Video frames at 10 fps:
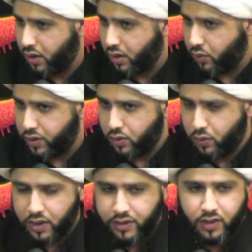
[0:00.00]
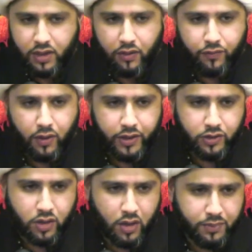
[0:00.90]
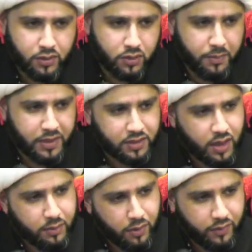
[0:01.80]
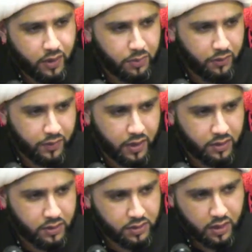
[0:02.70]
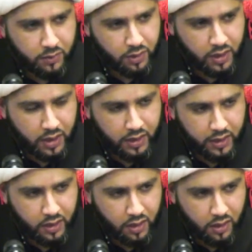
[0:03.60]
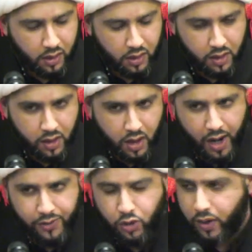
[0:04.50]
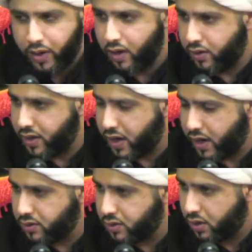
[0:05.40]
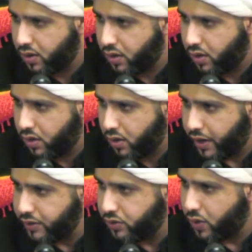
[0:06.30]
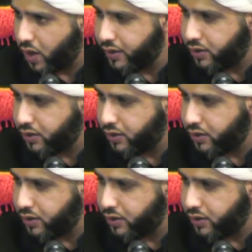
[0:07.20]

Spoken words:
when you were listening, for example, to the Masaib of Abu al-Fadil, salamullah alayh, and you hear that his right